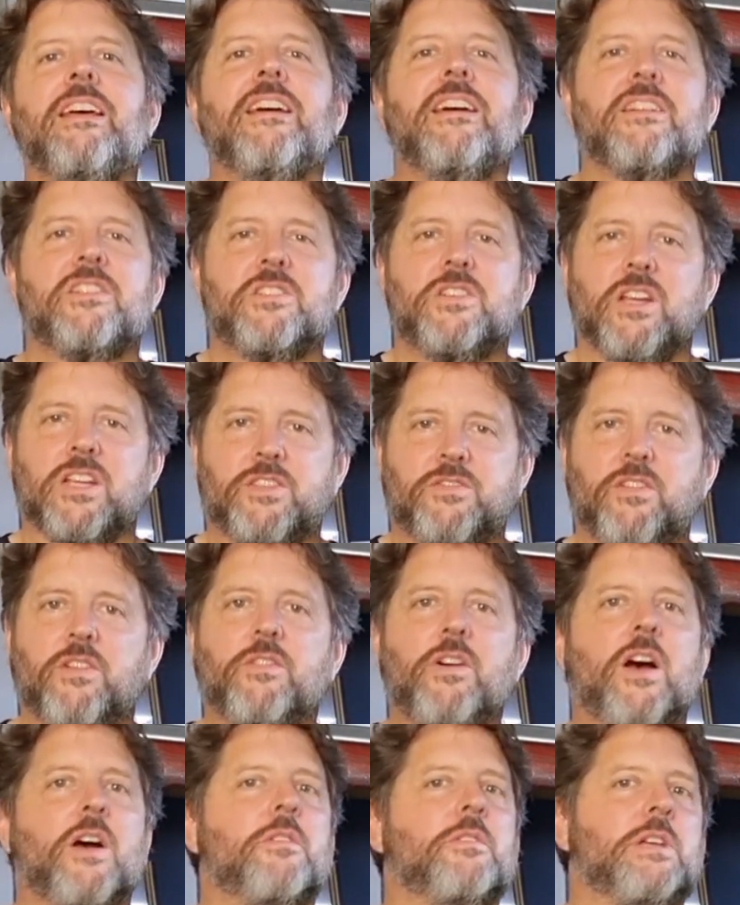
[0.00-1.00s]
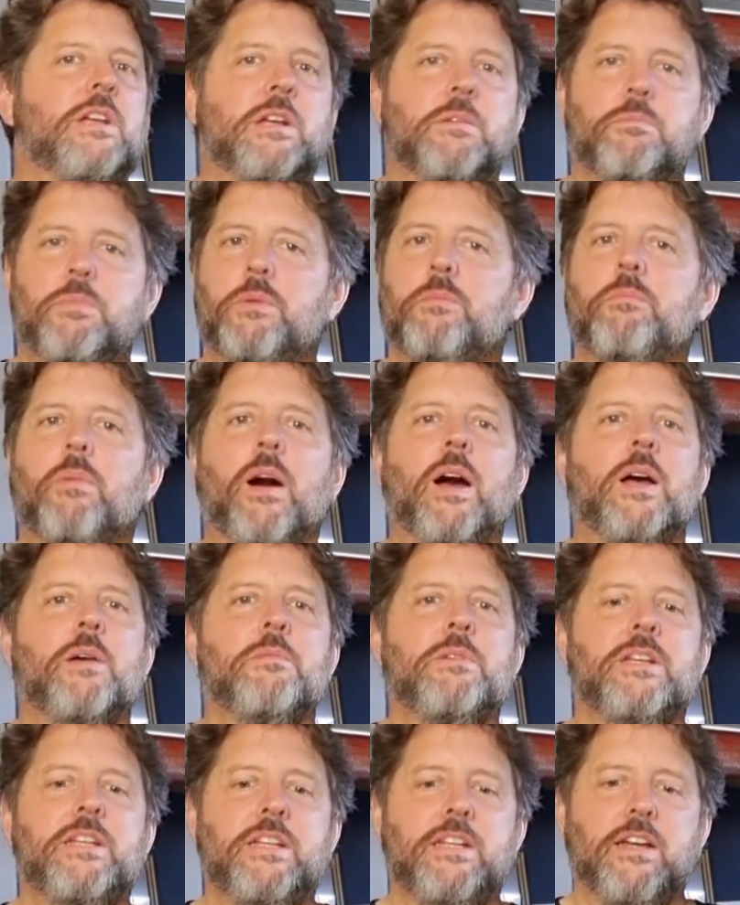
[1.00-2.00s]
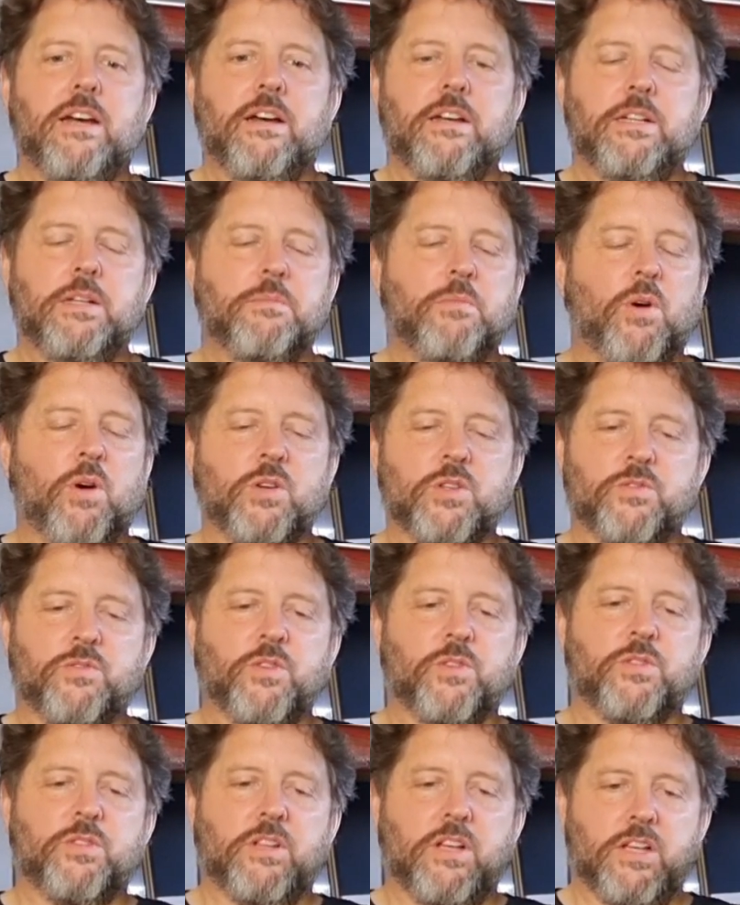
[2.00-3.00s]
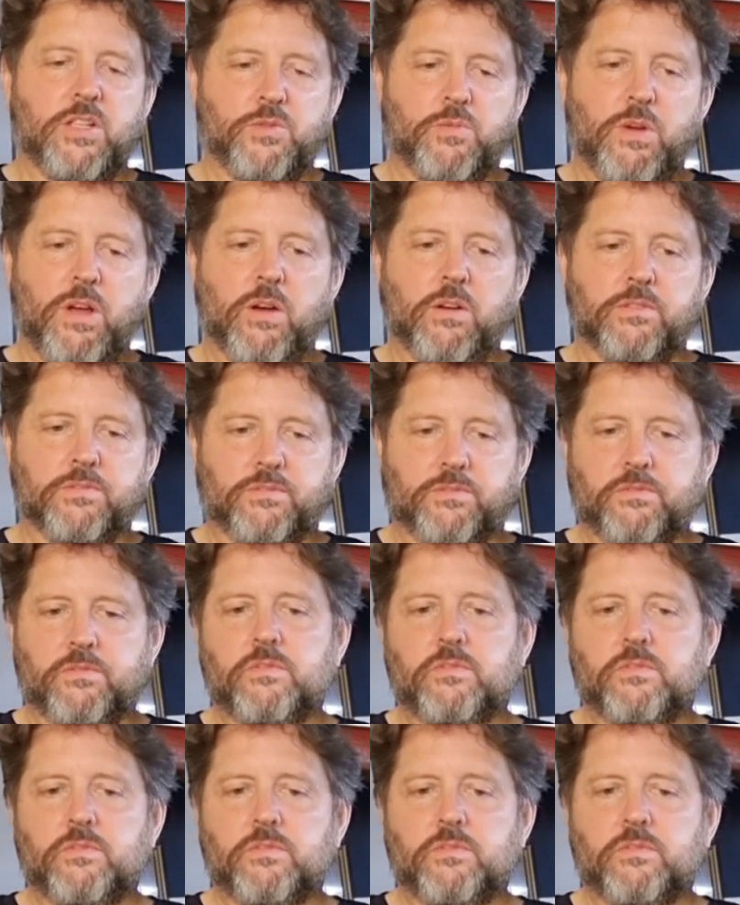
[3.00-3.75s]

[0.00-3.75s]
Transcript: It's just for vogue. You can put biomedia in a box filter as well.